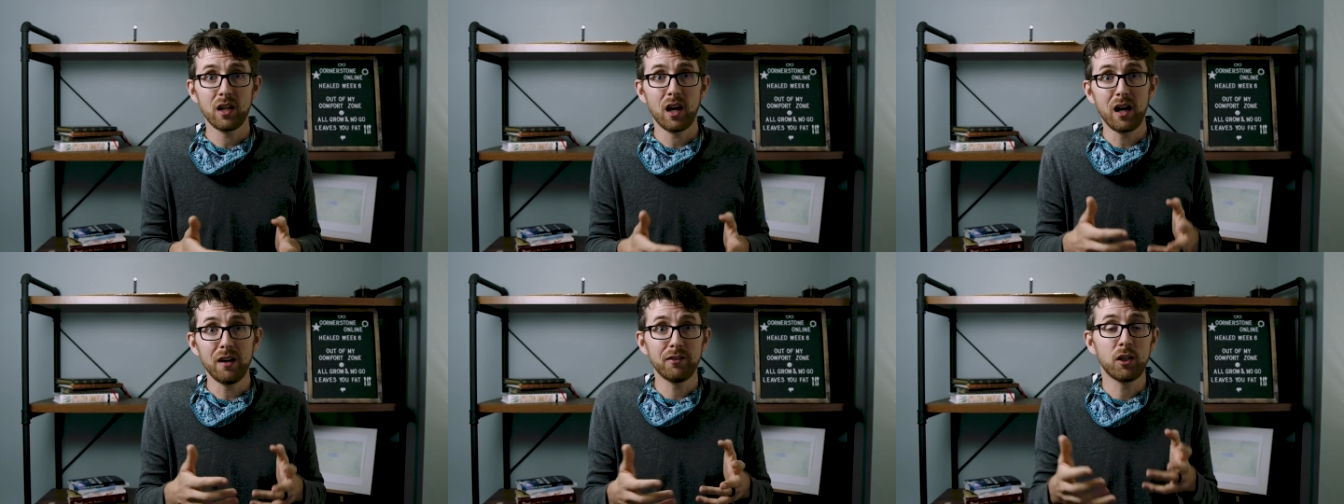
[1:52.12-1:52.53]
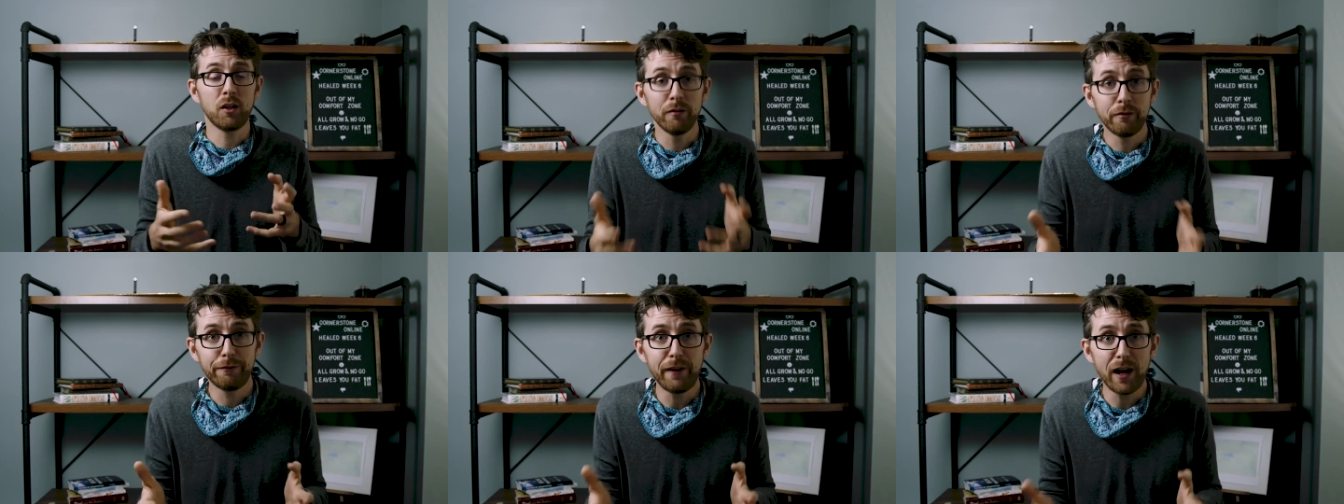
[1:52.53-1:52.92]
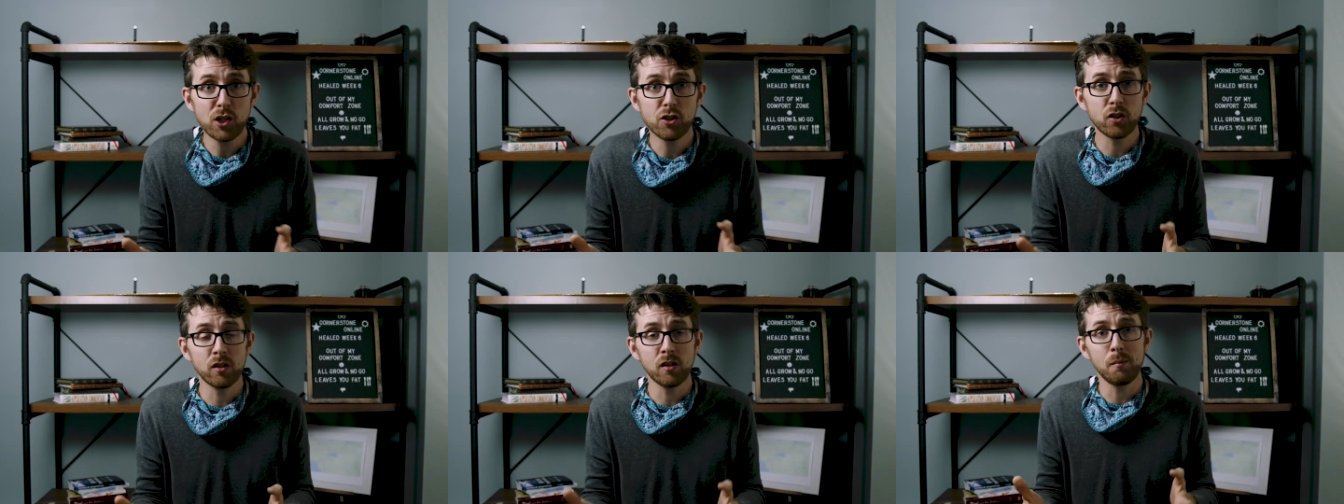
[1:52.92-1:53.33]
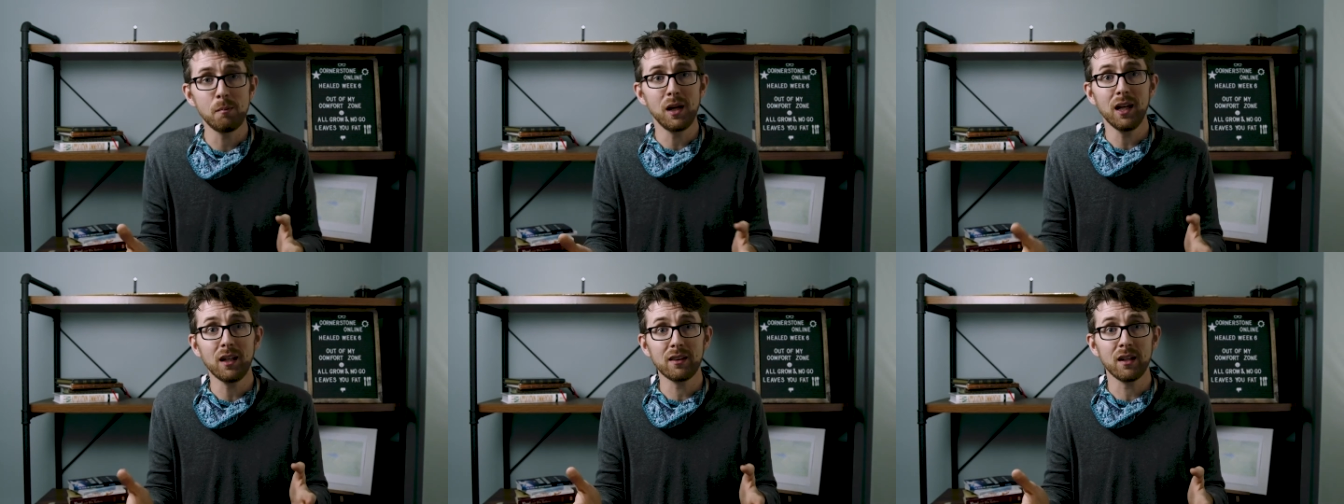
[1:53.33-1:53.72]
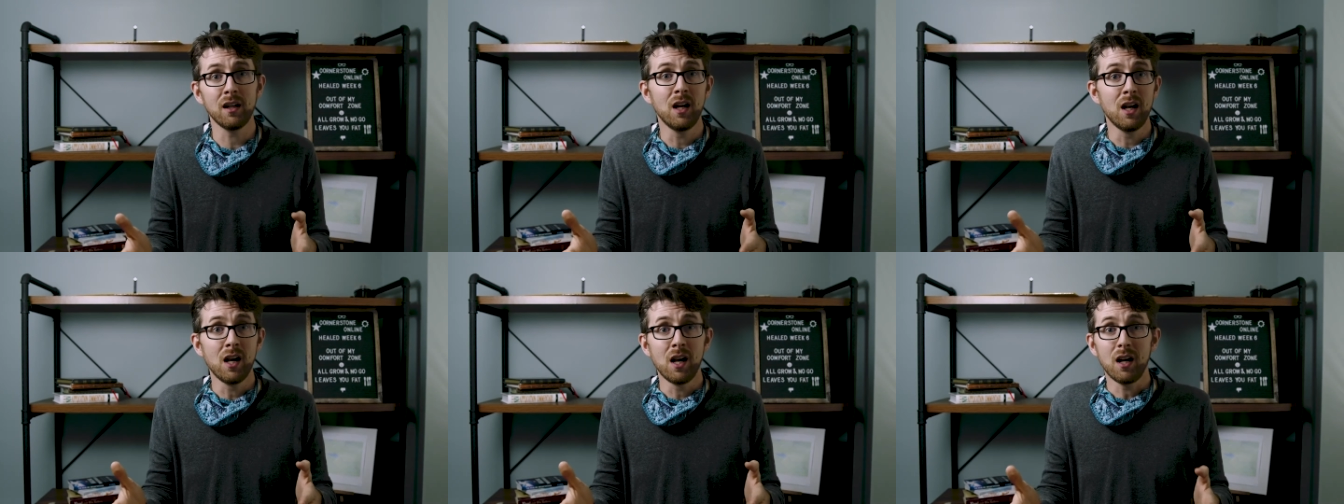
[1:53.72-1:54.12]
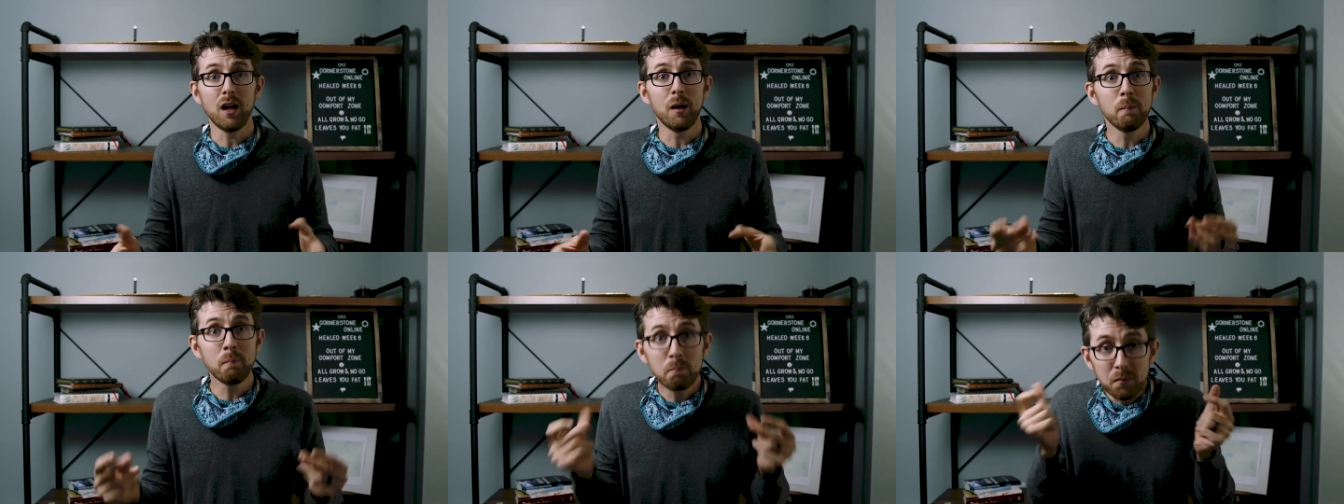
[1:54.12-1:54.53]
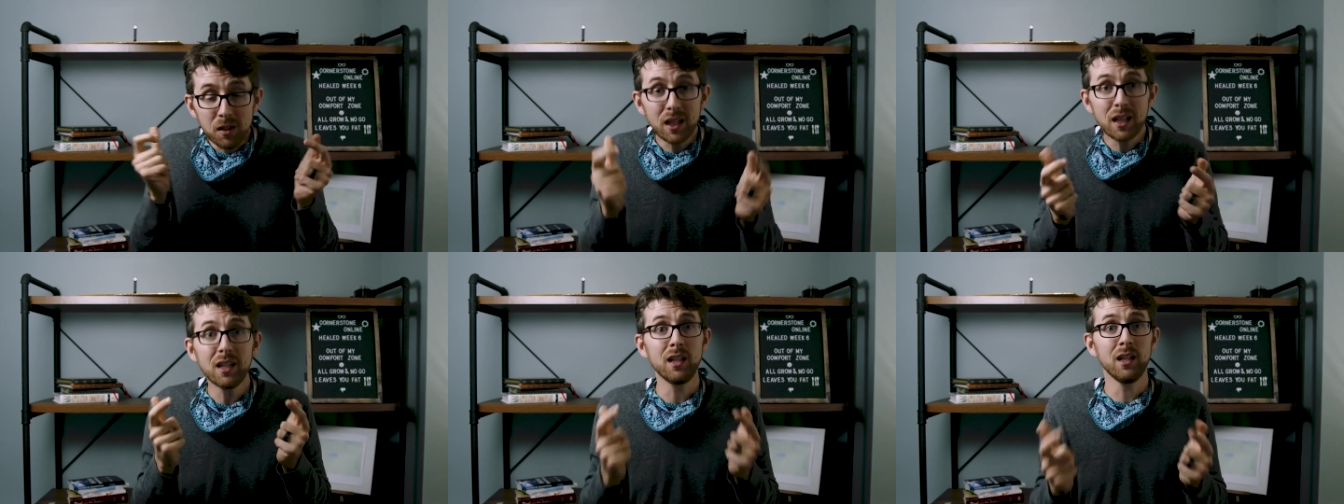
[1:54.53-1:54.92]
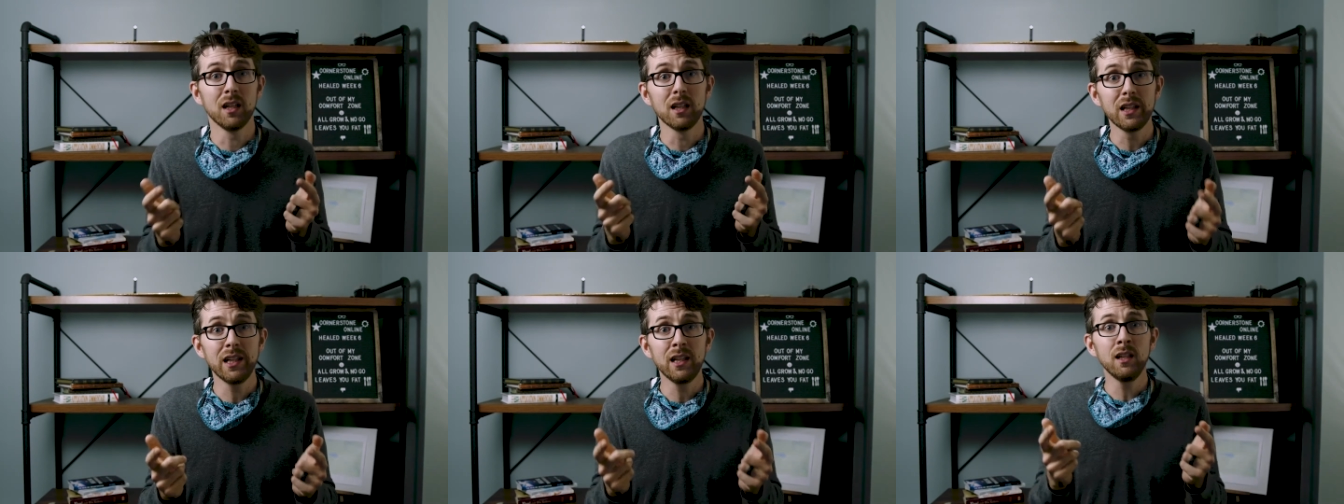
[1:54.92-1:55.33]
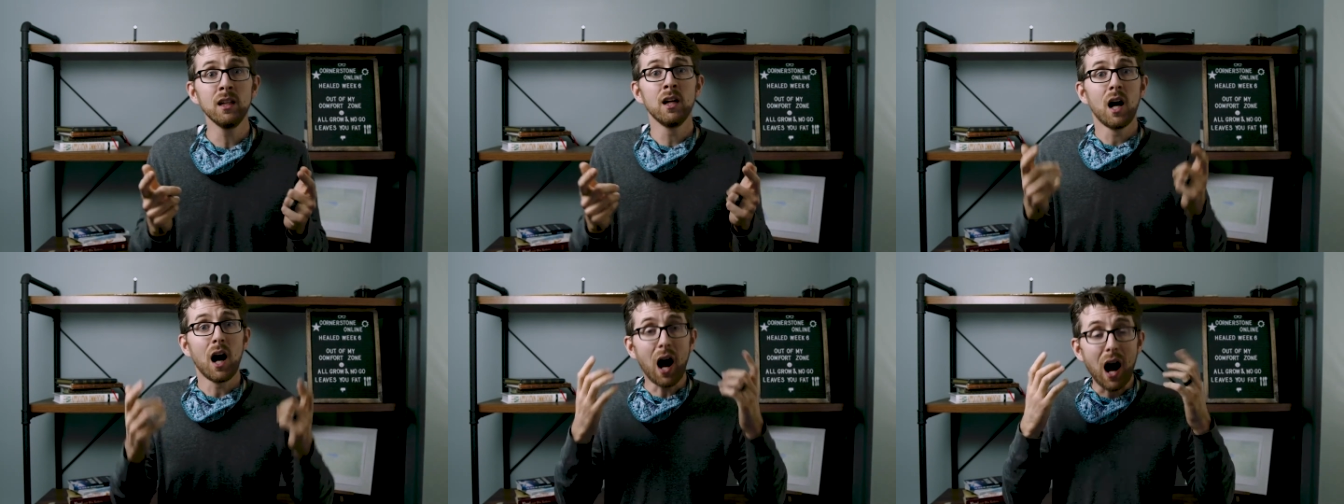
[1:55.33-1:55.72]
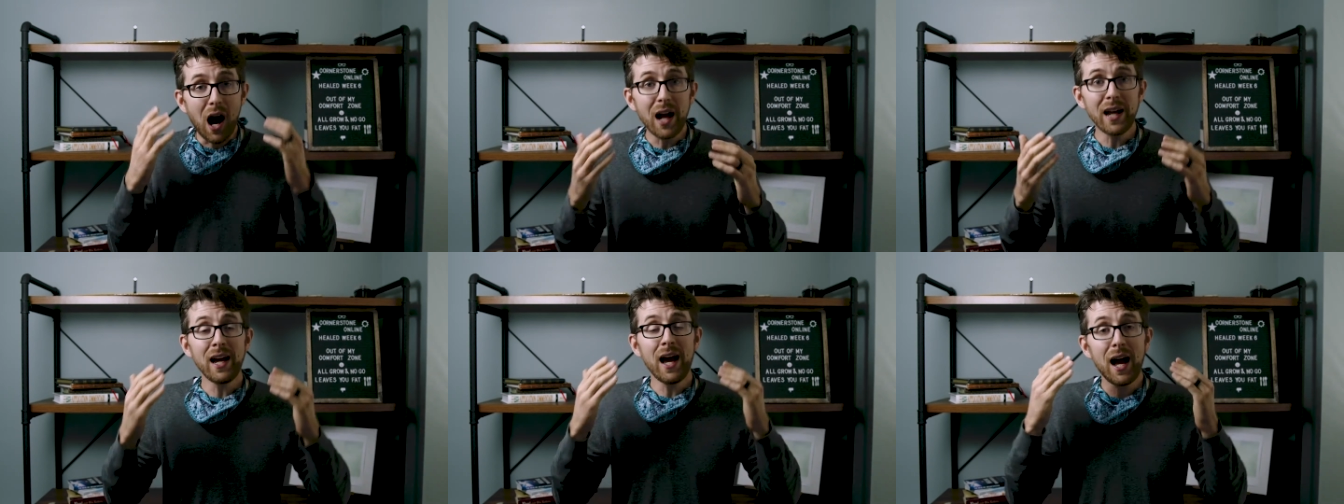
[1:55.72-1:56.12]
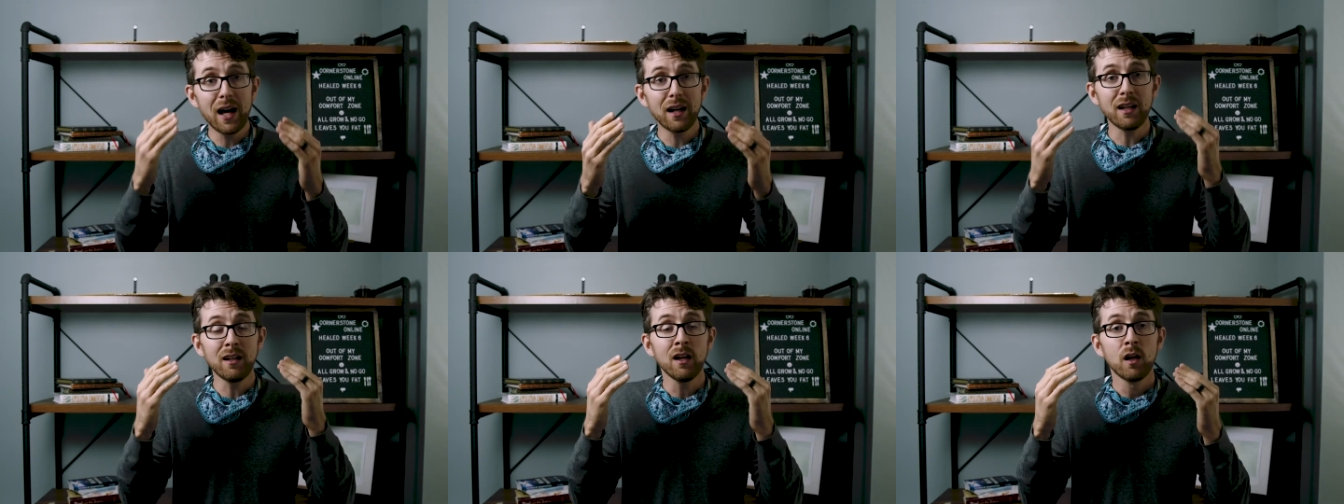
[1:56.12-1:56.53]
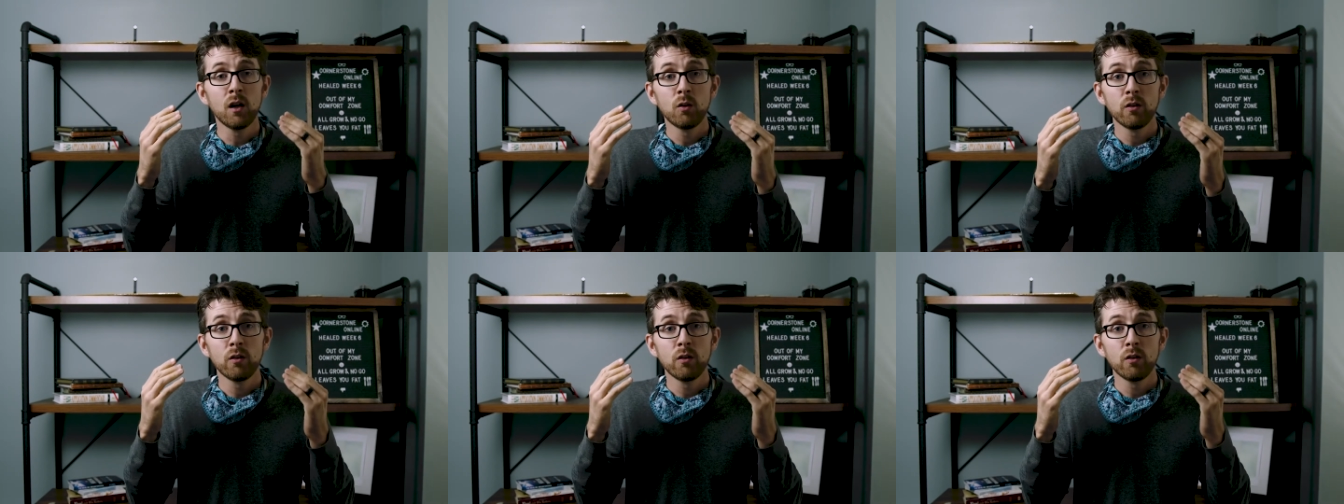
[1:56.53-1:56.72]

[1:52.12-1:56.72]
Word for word: I have a confession to make that immediately I had a